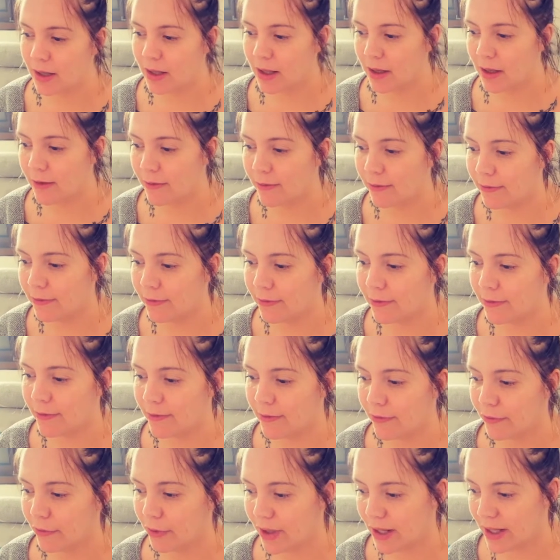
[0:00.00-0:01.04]
If,
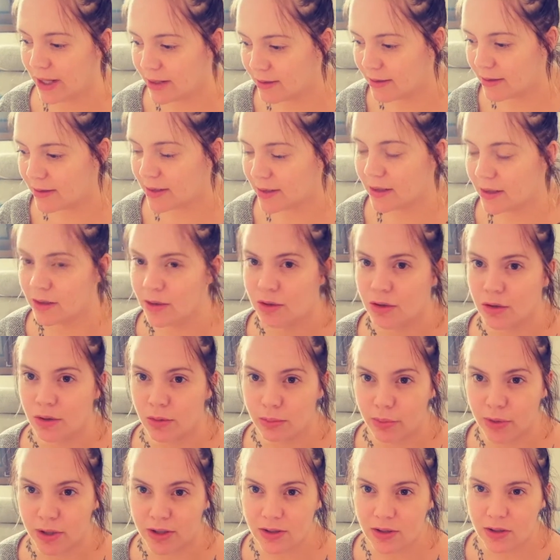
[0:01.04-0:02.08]
for instance, your
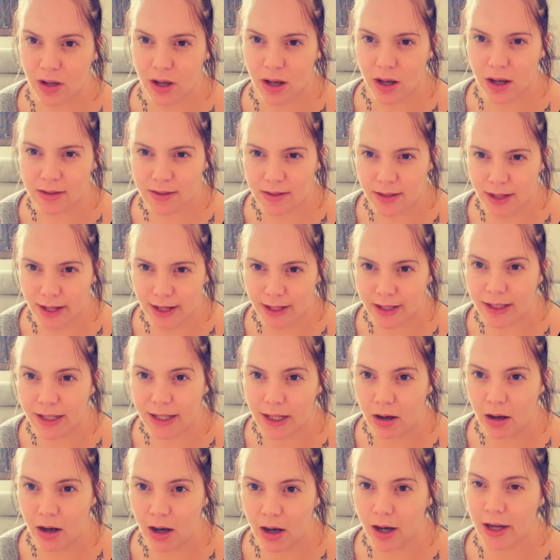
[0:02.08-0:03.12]
breasts are slightly
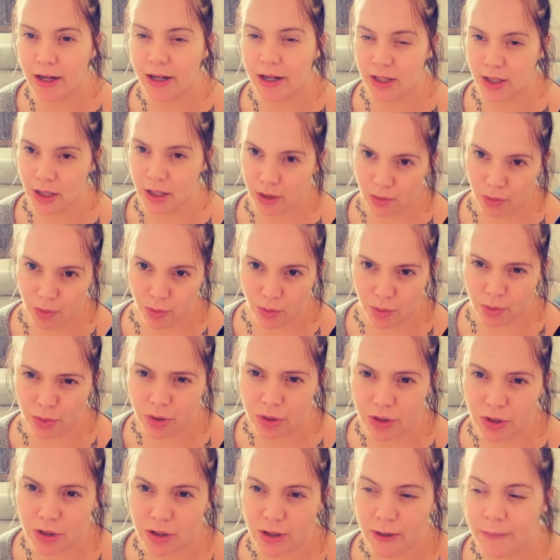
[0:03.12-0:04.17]
hard and
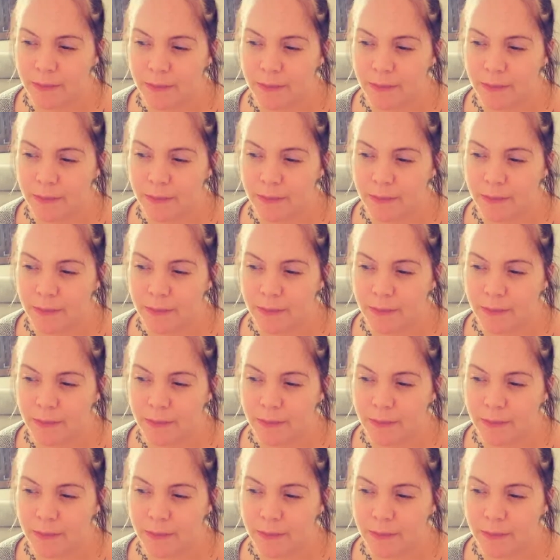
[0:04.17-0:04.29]
engorged